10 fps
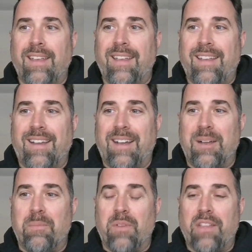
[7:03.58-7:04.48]

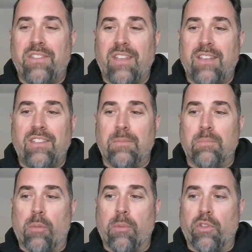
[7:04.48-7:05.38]
as these
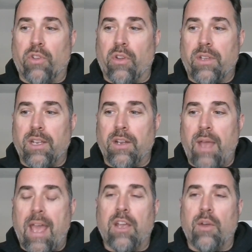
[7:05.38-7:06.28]
murmurs are,
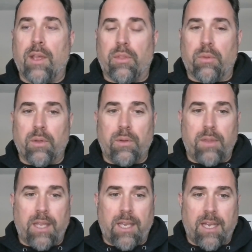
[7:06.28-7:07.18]
echoing through
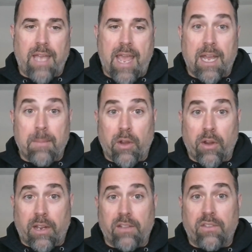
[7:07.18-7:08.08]
the AI
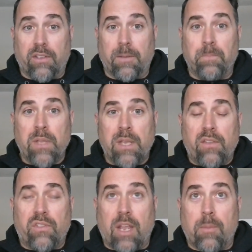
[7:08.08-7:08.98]
markets and
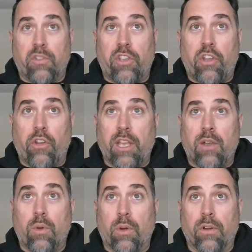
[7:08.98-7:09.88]
cybersecurity
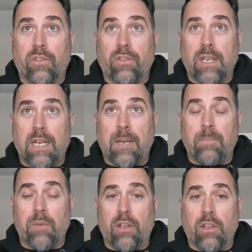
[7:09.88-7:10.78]
corners
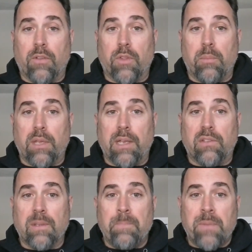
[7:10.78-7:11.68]
all over the
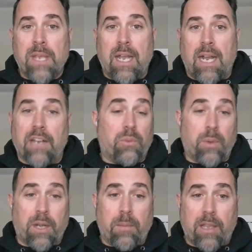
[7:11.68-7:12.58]
place, I just
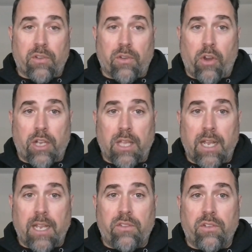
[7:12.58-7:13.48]
wanted to make sure our
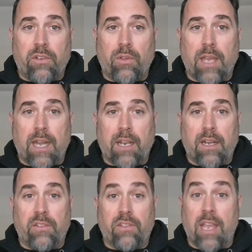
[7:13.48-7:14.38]
clients knew that it
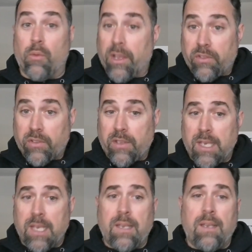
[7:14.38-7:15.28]
is a risk.
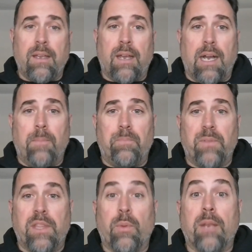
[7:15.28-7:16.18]

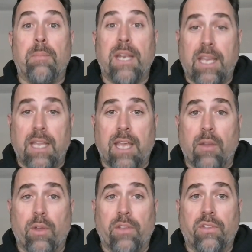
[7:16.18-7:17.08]
And the way to mitigate that
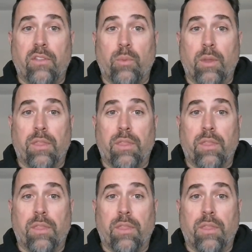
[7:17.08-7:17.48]
risk is with,